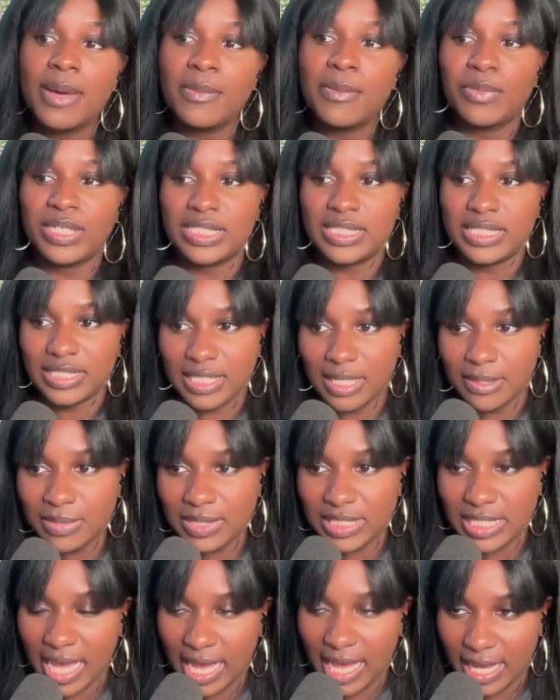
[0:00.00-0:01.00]
But
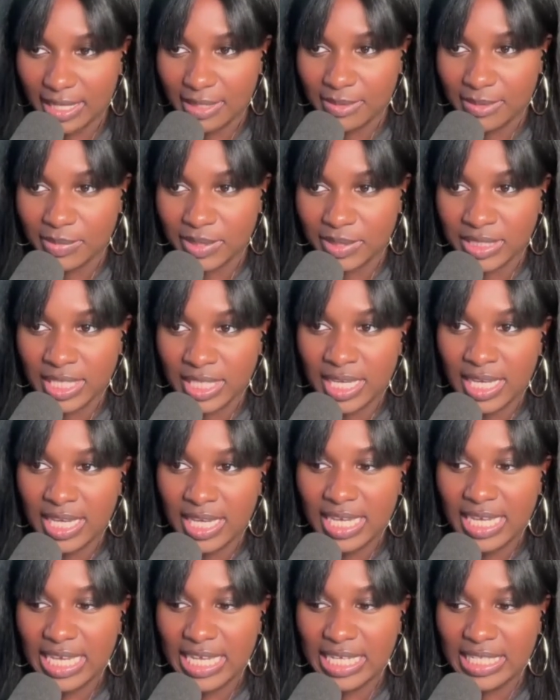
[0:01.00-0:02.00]
sometimes
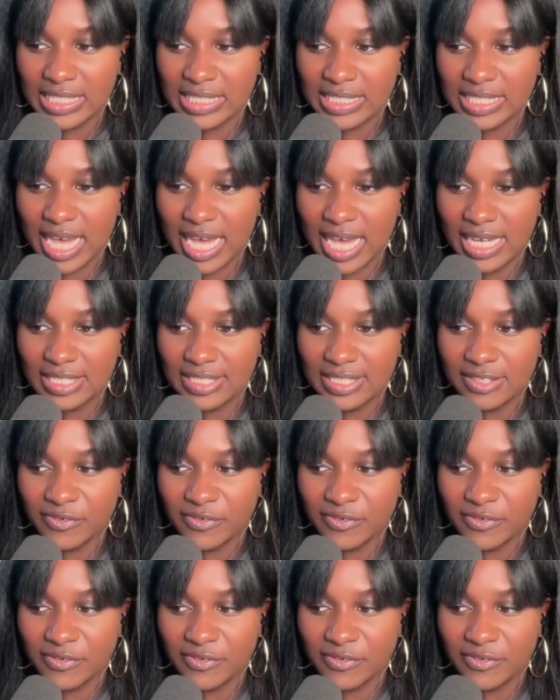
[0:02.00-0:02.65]
it's kind